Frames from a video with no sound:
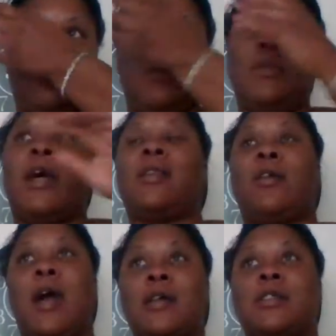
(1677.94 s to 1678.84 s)
Like they're
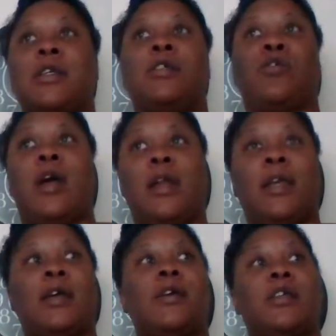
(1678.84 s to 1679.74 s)
constantly trying to
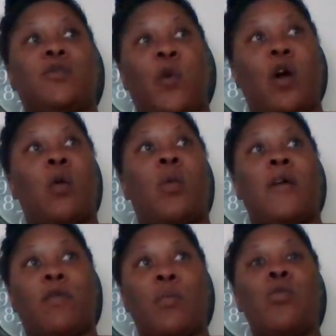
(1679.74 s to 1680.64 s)
get as far away
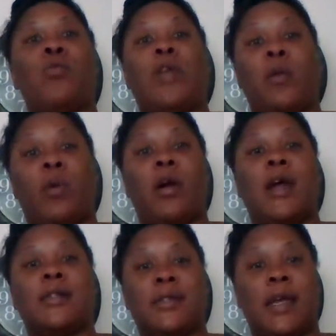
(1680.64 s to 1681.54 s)
from who they were as they